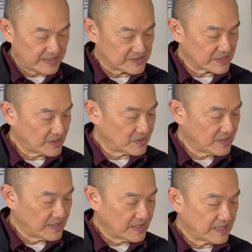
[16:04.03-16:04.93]
So
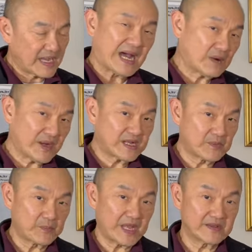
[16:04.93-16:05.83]
how I
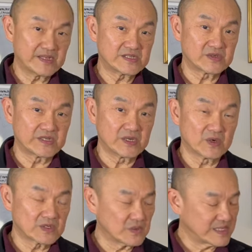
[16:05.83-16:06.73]
compare these to the
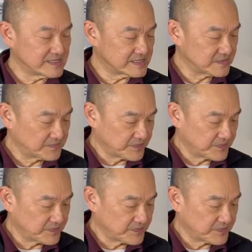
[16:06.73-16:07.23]
older ones,